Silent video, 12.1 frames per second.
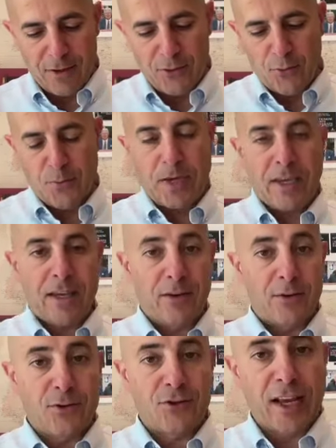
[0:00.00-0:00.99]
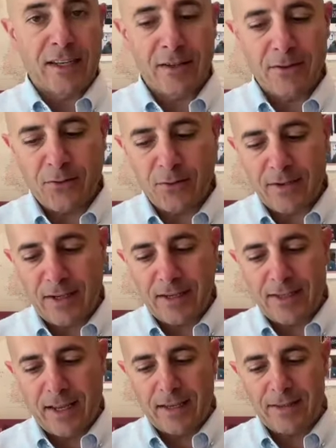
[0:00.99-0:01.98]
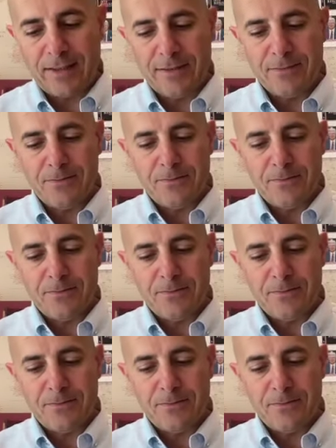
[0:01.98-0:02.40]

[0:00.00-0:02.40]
you may kill your chances for success.